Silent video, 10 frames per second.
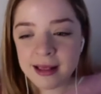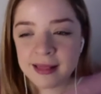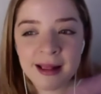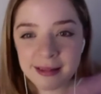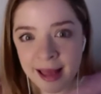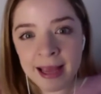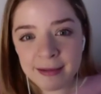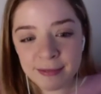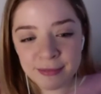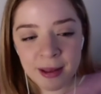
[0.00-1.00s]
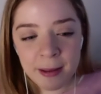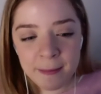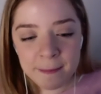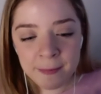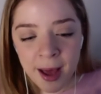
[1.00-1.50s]
that's life.
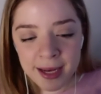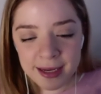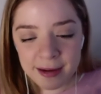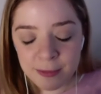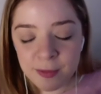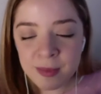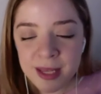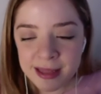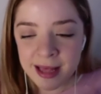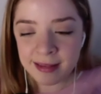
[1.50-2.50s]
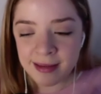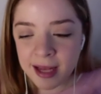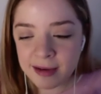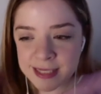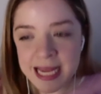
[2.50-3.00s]
But for me, that's
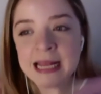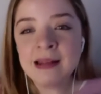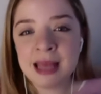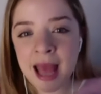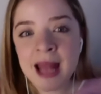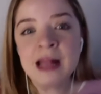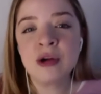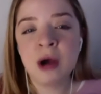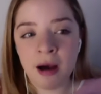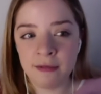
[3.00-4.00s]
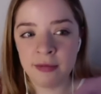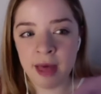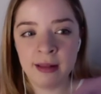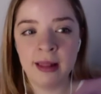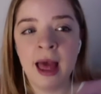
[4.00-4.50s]
kind of taken the edge off of
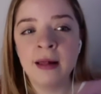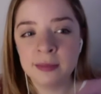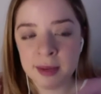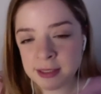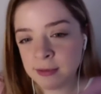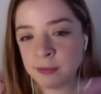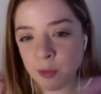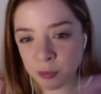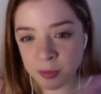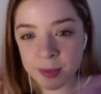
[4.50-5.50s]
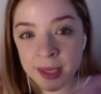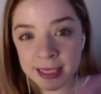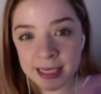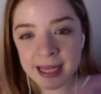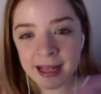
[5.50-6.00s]
that element of
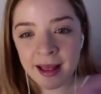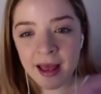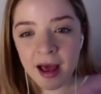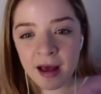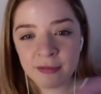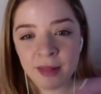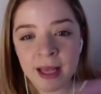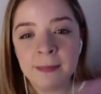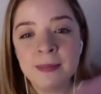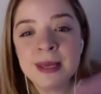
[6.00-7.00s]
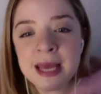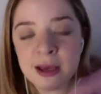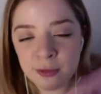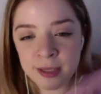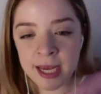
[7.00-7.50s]
vulnerability, of like being
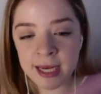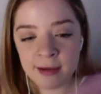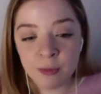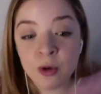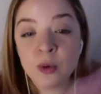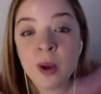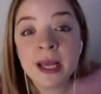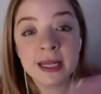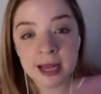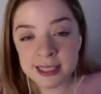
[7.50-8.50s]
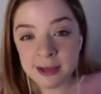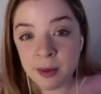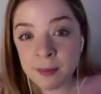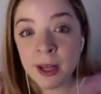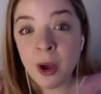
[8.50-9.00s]
creative or recognizing
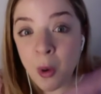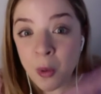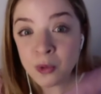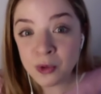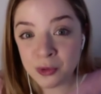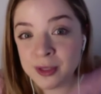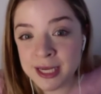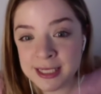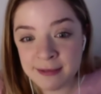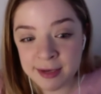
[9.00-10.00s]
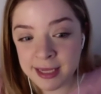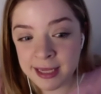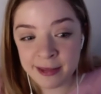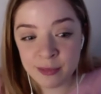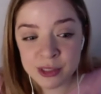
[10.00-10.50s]
what my own creativity
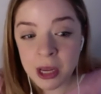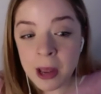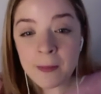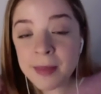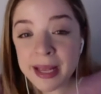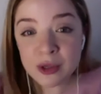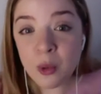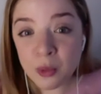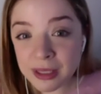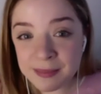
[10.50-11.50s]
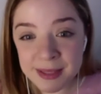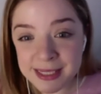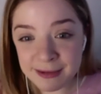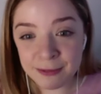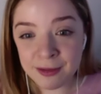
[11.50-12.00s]
is, which may totally be
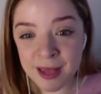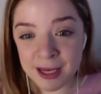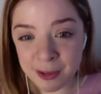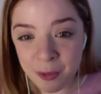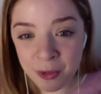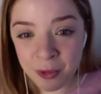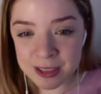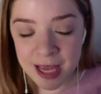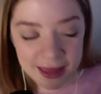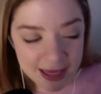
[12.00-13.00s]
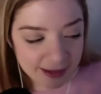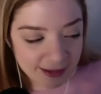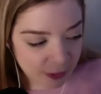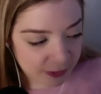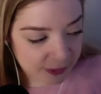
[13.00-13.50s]
different than yours. I think it's
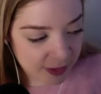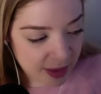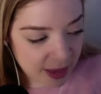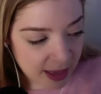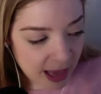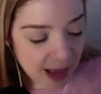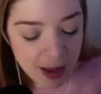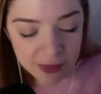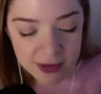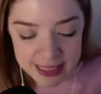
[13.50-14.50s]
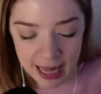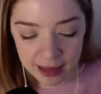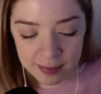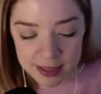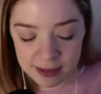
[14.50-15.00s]
just about this
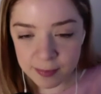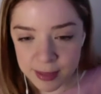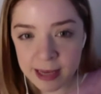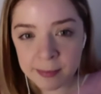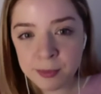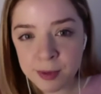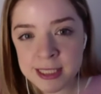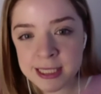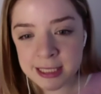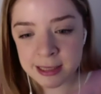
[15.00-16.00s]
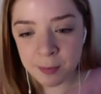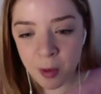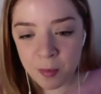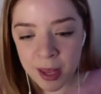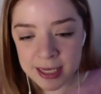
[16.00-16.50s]
element of being present in the
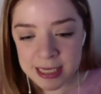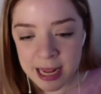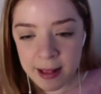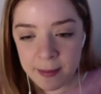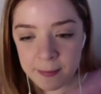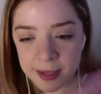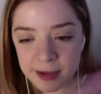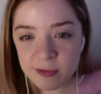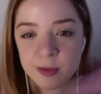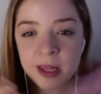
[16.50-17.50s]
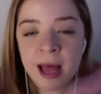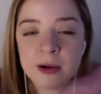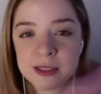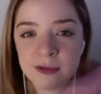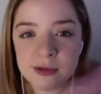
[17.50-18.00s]
moment, because if we allow
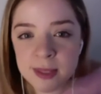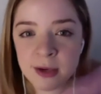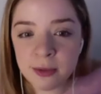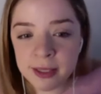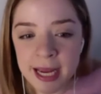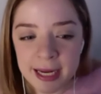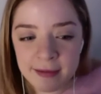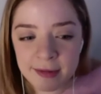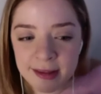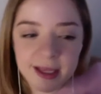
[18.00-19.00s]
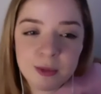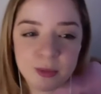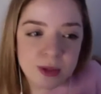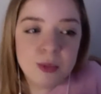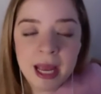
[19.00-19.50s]
ourselves to be creative, it's like
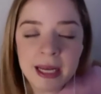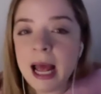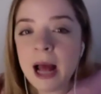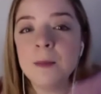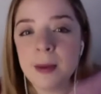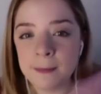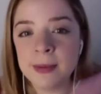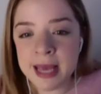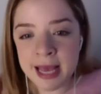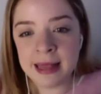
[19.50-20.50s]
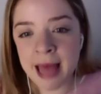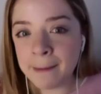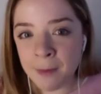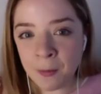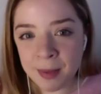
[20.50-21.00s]
you can't help but be in
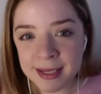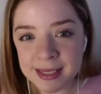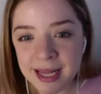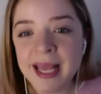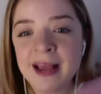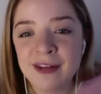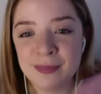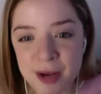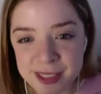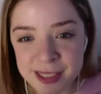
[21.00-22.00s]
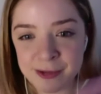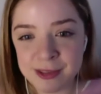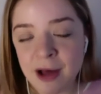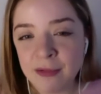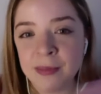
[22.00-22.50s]
that moment, like expressing
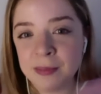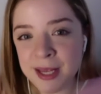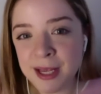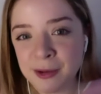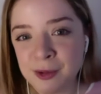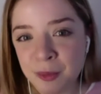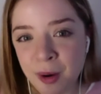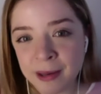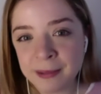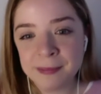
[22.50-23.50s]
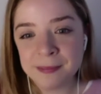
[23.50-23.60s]
yourself and being who you are.